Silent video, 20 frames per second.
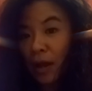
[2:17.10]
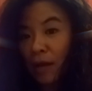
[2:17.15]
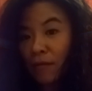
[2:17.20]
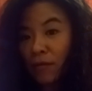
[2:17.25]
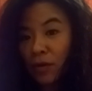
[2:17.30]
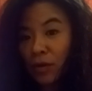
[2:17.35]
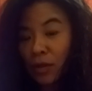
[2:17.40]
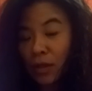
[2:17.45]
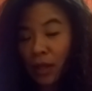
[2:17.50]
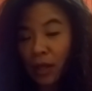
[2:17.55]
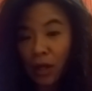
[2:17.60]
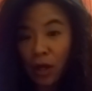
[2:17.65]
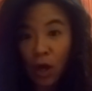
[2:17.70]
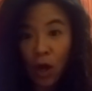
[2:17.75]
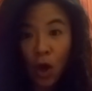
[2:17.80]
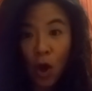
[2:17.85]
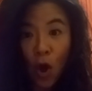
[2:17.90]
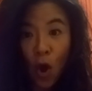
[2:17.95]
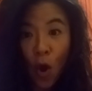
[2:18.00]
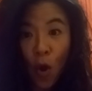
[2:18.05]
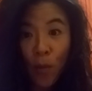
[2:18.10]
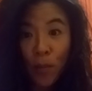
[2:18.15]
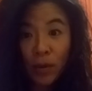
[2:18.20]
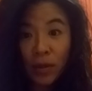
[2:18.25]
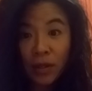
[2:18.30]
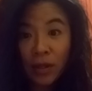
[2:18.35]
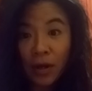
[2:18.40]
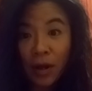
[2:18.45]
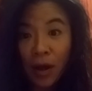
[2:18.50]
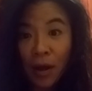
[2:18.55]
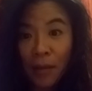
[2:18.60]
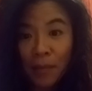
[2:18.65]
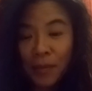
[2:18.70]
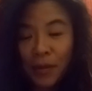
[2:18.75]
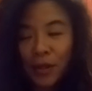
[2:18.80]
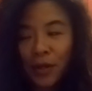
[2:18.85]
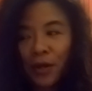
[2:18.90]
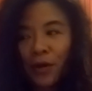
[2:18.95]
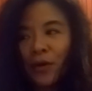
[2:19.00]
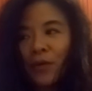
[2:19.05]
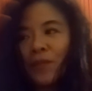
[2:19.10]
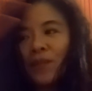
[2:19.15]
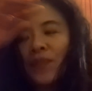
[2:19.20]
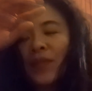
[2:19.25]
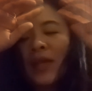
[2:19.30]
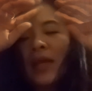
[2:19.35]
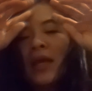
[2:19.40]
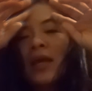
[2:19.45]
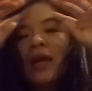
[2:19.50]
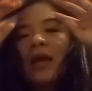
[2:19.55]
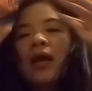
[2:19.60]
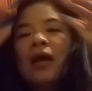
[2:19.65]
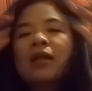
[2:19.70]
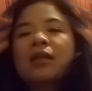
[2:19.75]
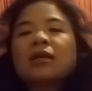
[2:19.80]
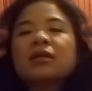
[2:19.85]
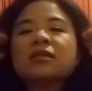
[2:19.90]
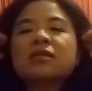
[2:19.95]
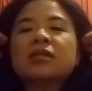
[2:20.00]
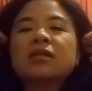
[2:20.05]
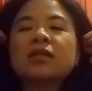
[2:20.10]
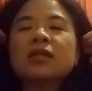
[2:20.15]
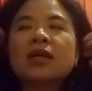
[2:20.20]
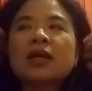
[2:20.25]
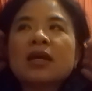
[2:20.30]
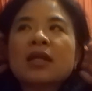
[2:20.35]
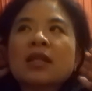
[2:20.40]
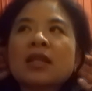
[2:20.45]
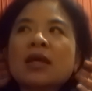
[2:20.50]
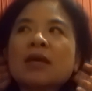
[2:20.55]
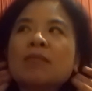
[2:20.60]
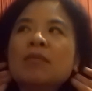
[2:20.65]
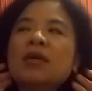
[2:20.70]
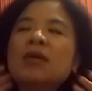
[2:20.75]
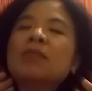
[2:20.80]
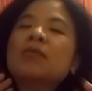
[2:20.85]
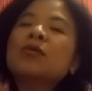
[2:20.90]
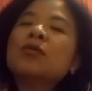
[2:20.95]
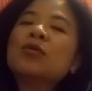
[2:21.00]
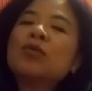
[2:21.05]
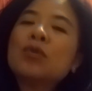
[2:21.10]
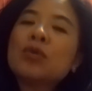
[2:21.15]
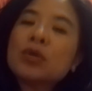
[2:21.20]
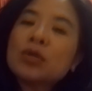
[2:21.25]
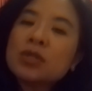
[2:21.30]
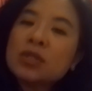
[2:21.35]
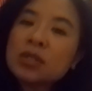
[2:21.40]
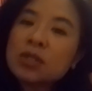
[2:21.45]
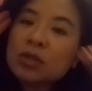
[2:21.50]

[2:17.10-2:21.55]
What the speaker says: you like opened it up? And that's the thing, like people who are still